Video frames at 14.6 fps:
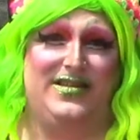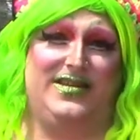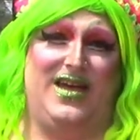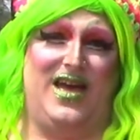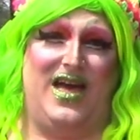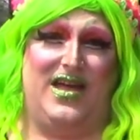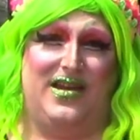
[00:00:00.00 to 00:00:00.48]

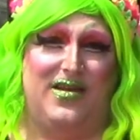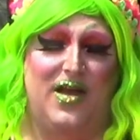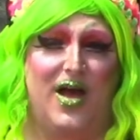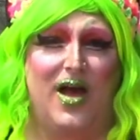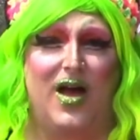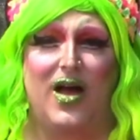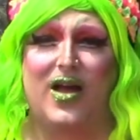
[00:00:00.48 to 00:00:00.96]
done!
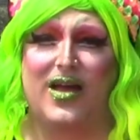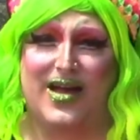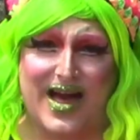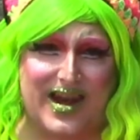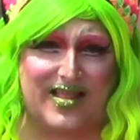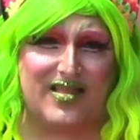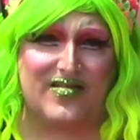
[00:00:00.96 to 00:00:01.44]

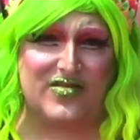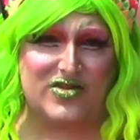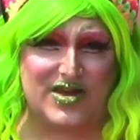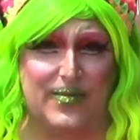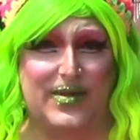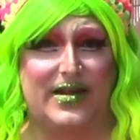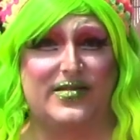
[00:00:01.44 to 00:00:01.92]
Gotta love a
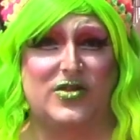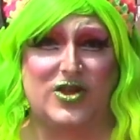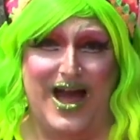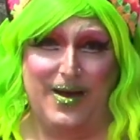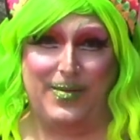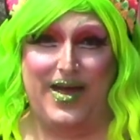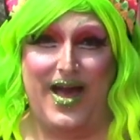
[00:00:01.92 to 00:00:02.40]
shop that has a
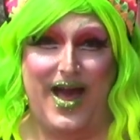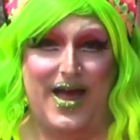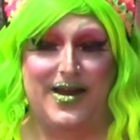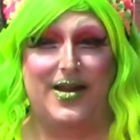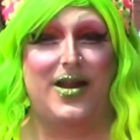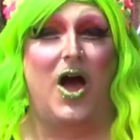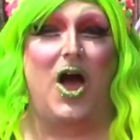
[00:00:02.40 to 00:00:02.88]
shop cat.
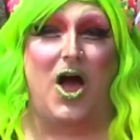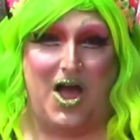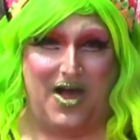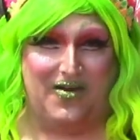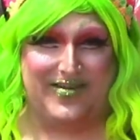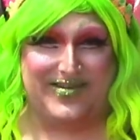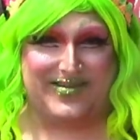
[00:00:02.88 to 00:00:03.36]

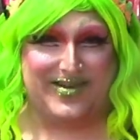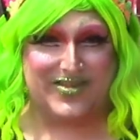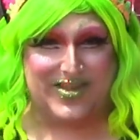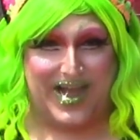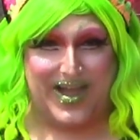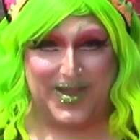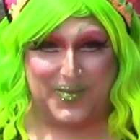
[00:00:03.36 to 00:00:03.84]
Always a good
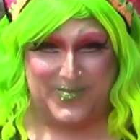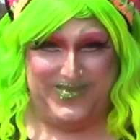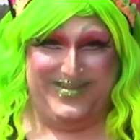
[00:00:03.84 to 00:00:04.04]
time.